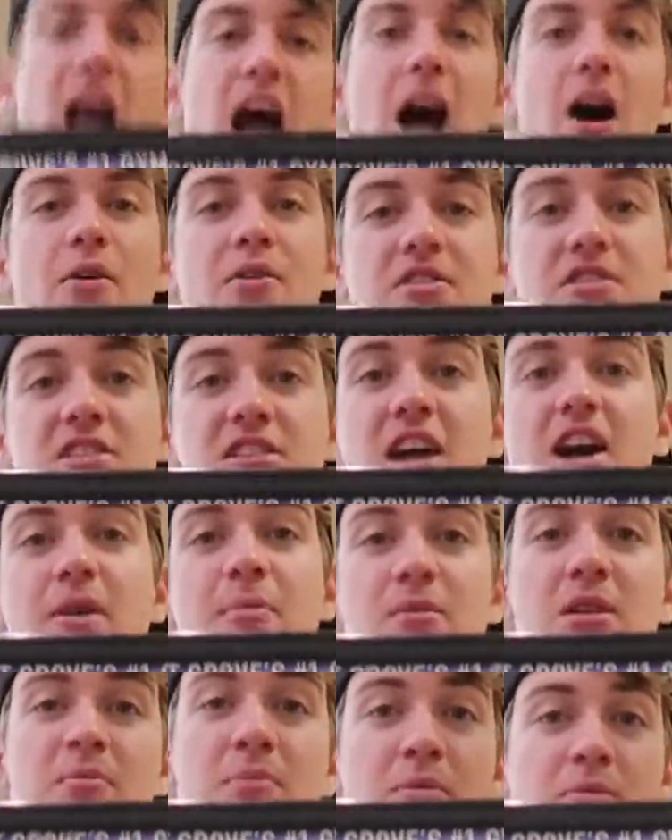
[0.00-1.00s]
I wanna see how
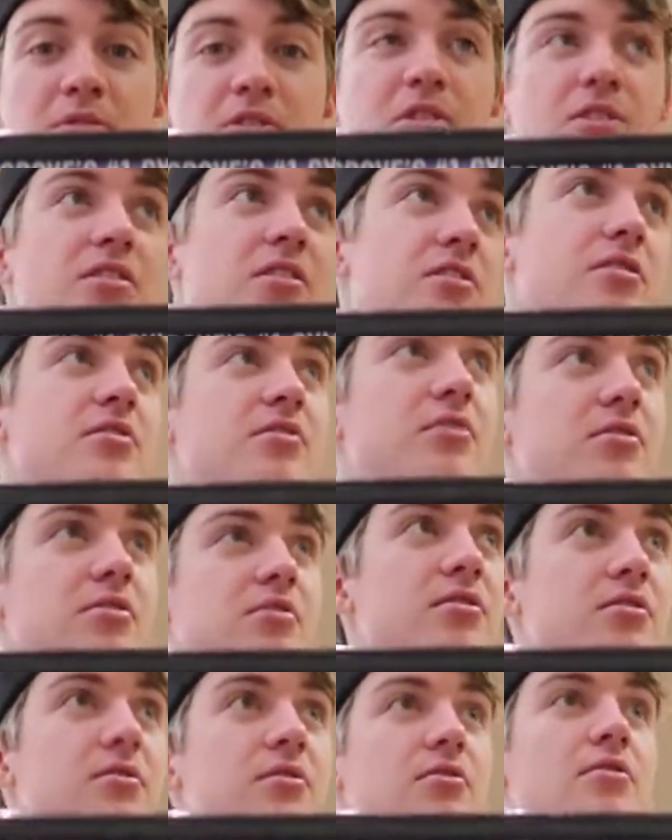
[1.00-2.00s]
many people do
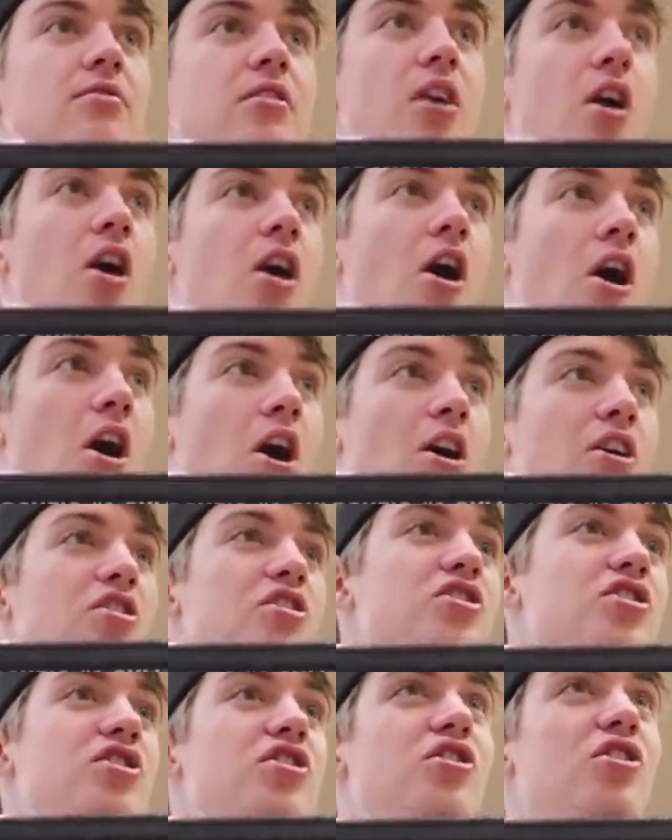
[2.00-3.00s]

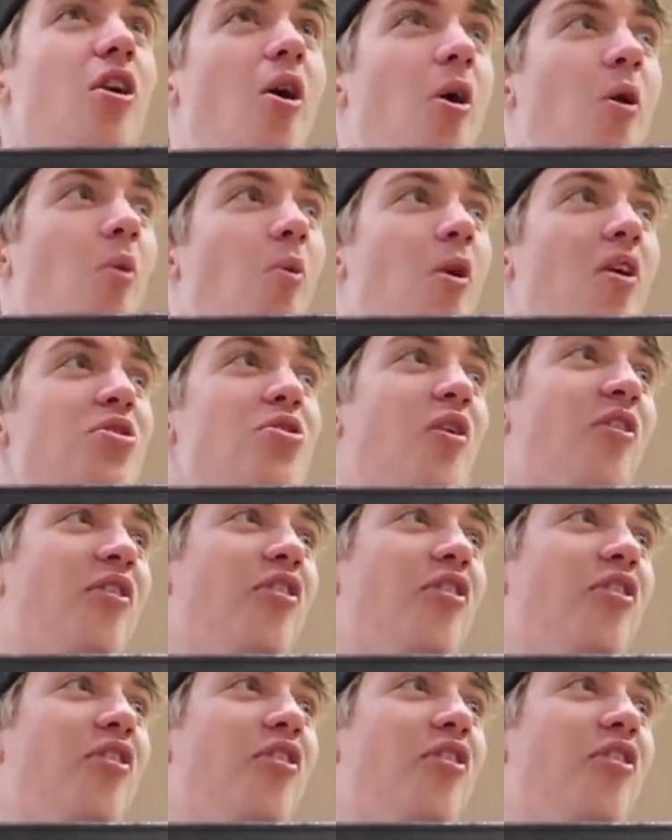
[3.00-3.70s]
it. Yo, what the